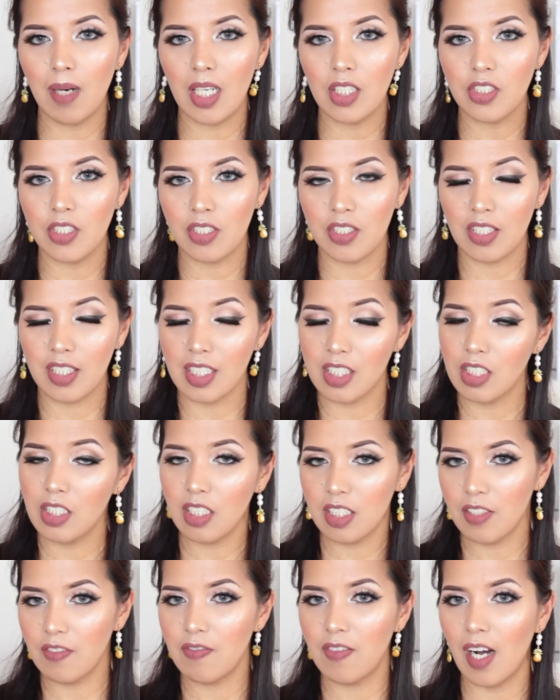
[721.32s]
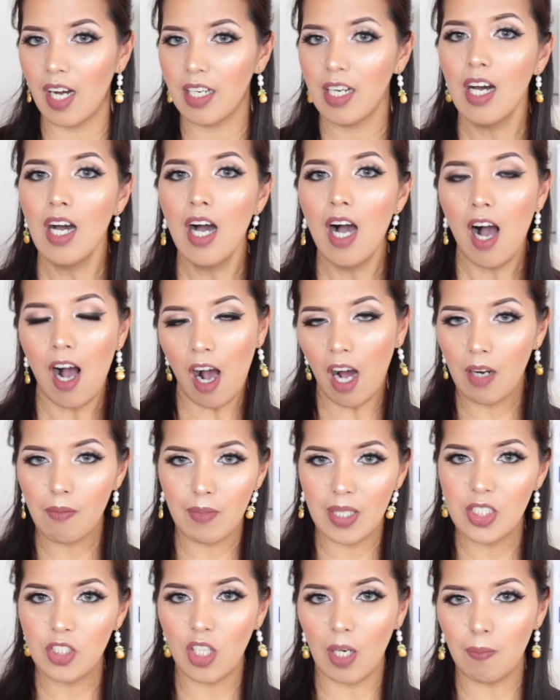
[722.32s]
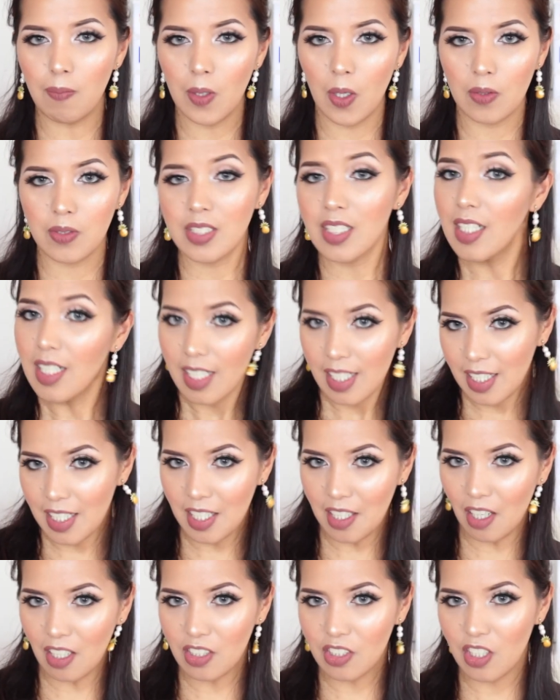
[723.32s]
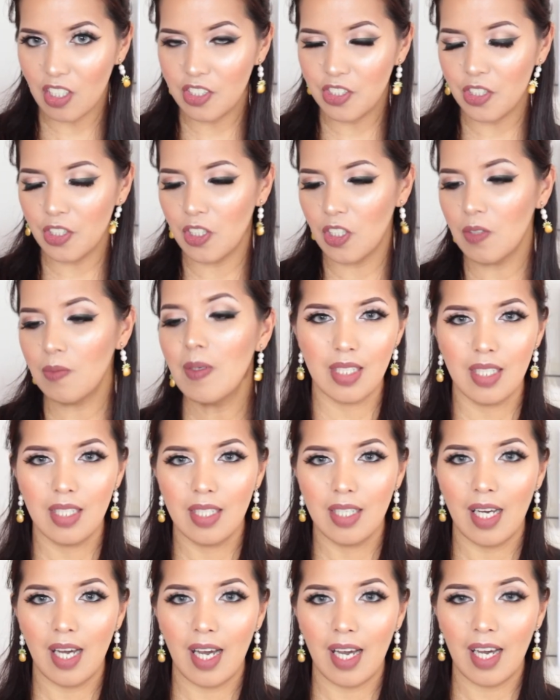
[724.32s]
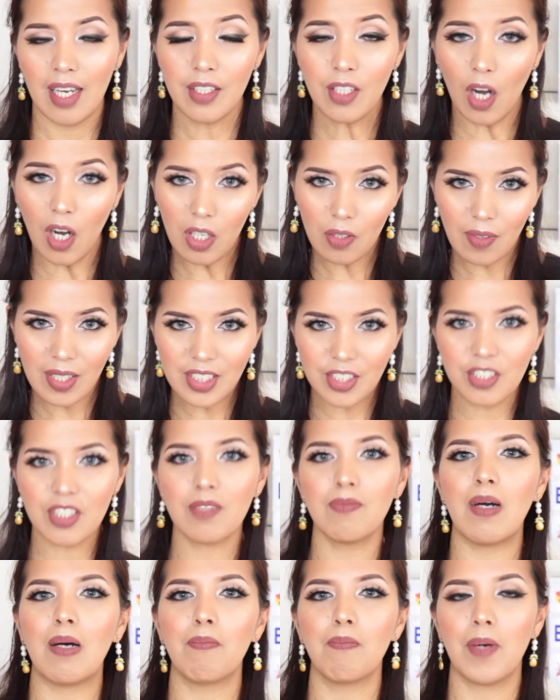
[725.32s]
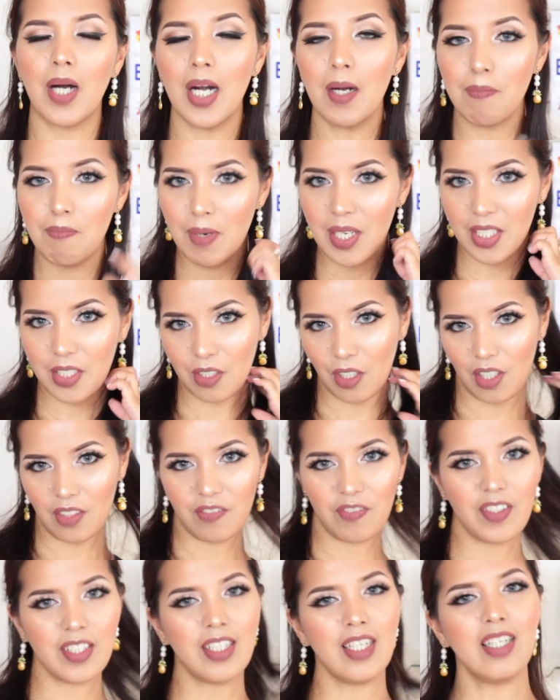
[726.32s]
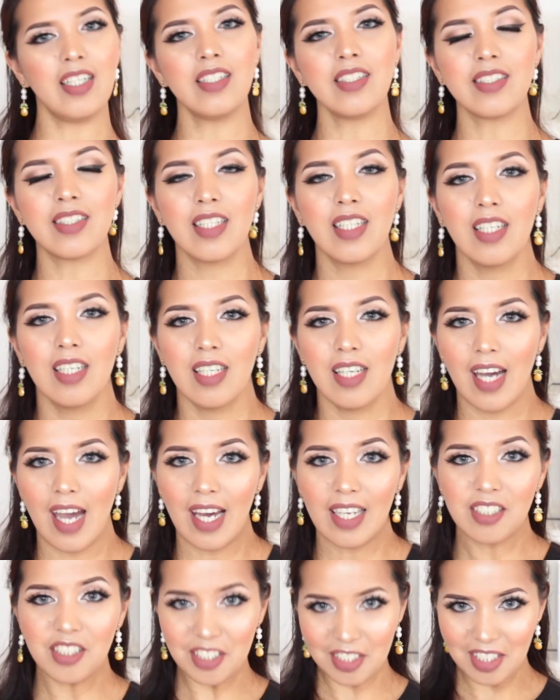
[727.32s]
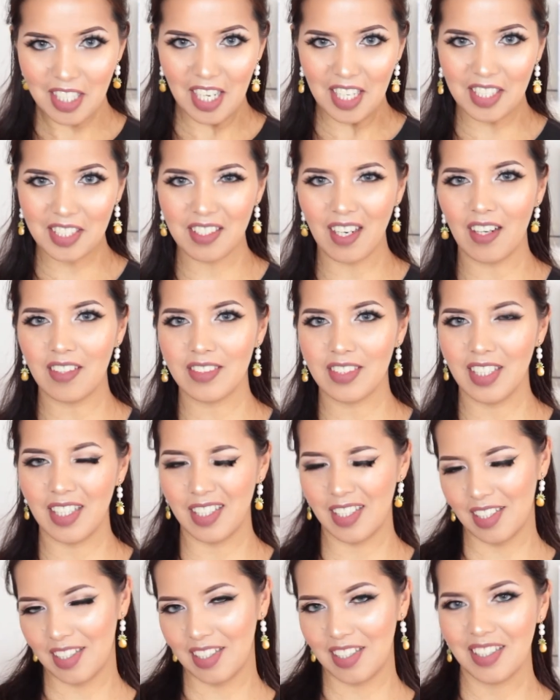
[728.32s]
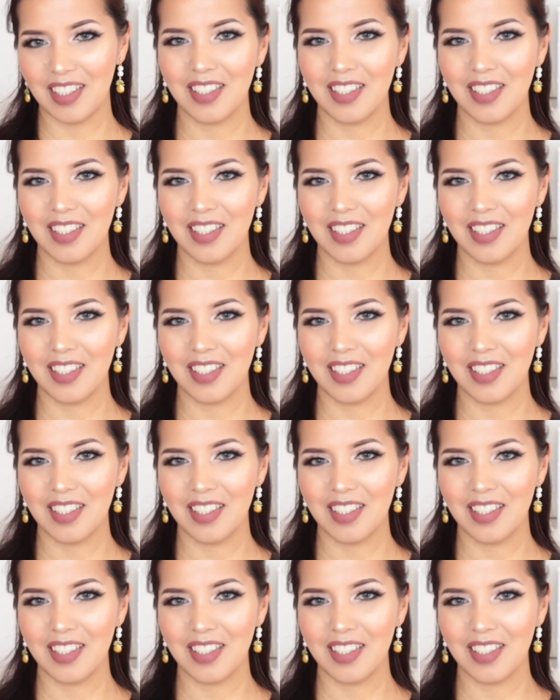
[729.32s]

bell so you get notified on my new uploads here on YouTube. And always remember, be confident and stay grounded.